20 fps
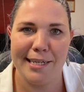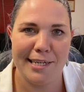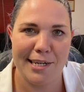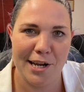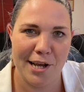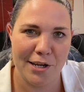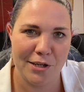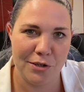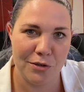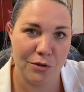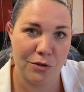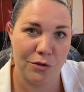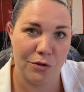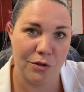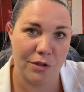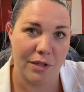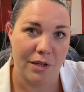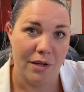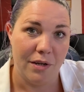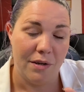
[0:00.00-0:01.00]
in her
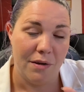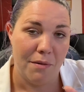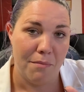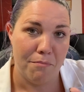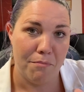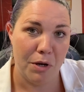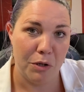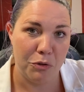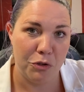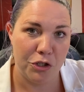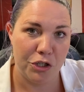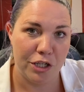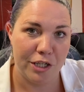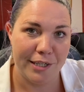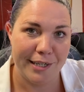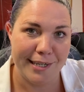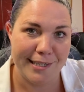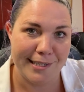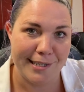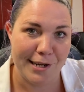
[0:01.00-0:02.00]
talk,
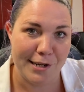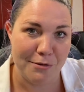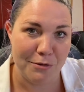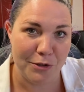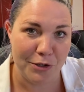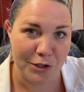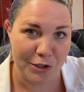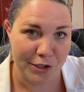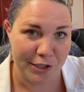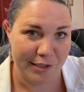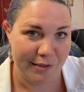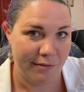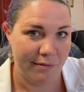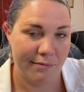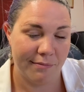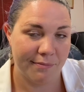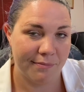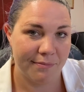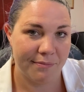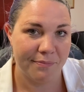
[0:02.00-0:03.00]
motion is lotion,
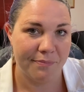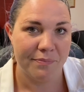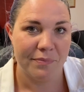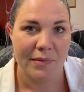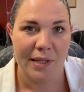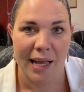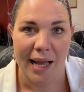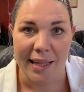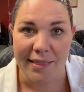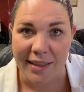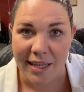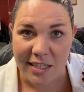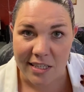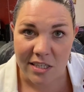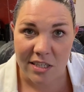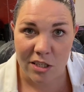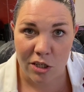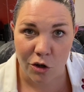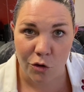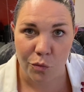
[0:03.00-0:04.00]
and that
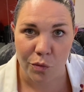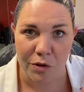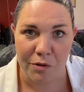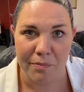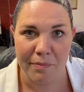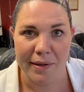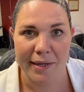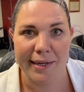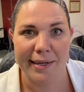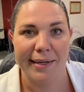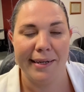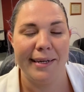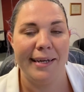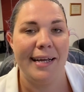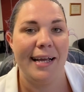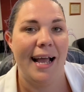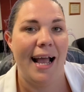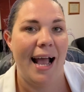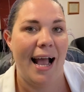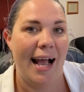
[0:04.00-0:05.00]
stuck with me.
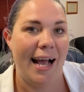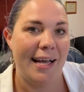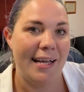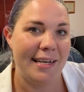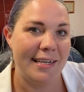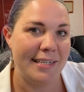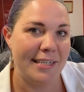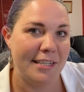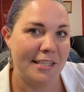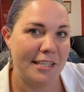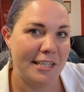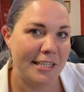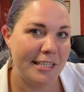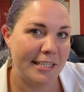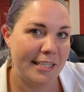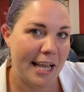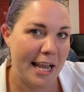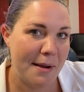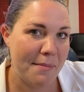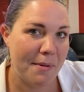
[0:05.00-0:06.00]
And the
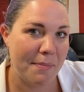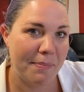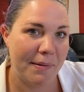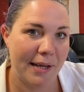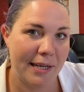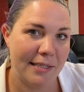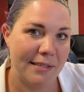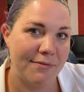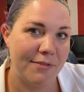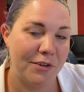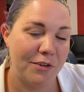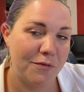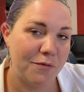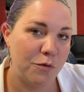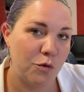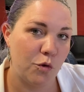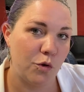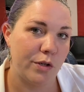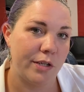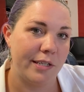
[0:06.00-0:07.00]
same applies for your
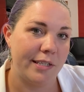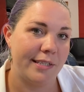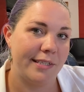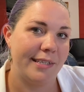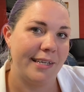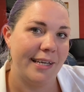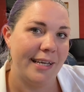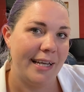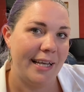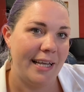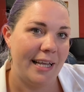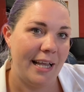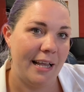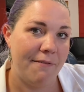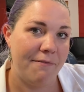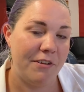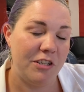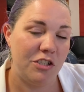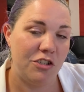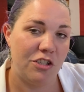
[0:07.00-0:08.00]
voice.
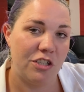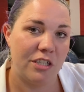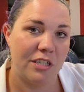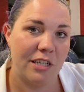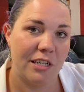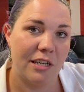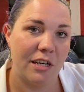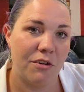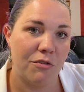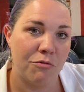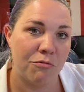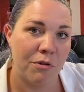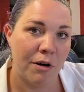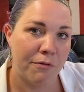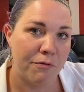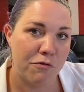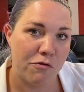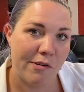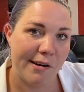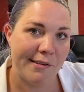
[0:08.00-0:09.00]
If it's just a little
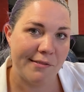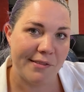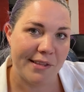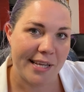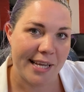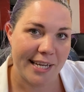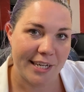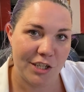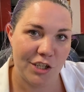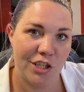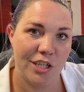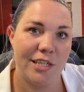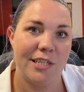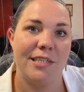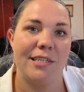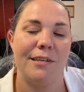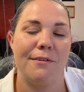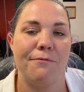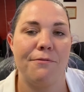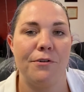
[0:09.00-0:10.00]
rough around the
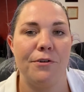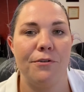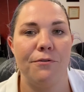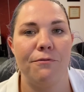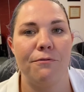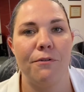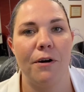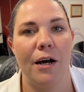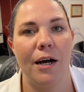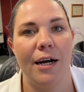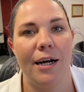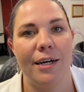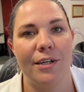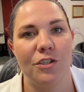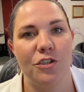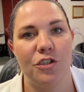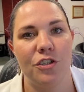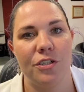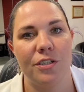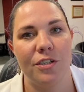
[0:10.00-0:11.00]
edges, if you've
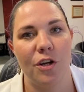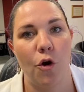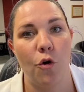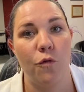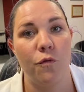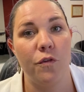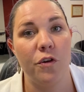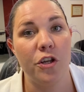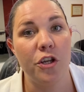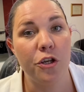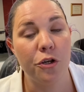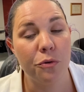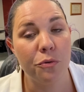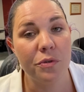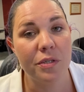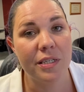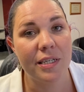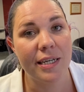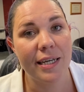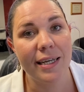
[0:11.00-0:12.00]
just
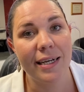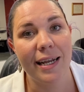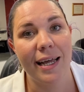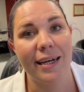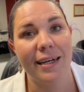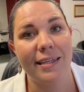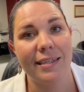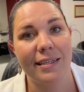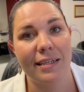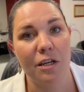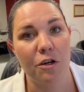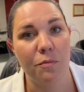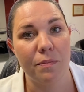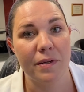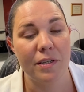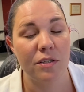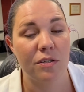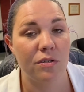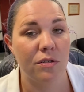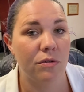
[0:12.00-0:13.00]
overused it and it's a little
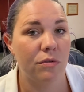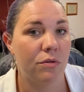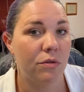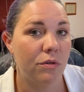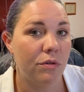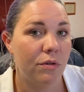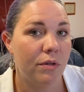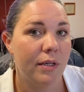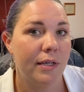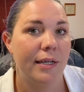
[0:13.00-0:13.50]
bit sore,